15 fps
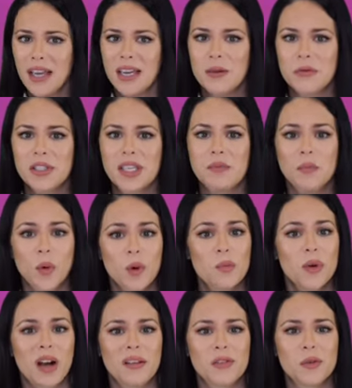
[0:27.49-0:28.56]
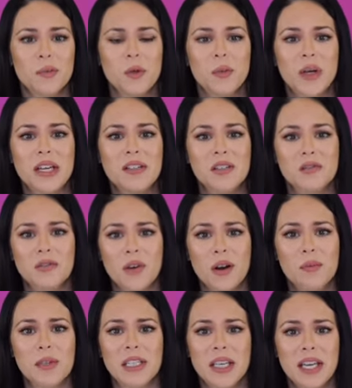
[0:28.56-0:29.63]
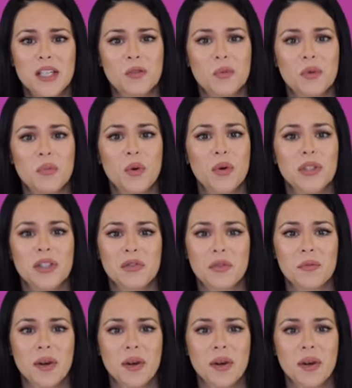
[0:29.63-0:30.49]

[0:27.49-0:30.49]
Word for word: it was a more profitable way to farm engagement points for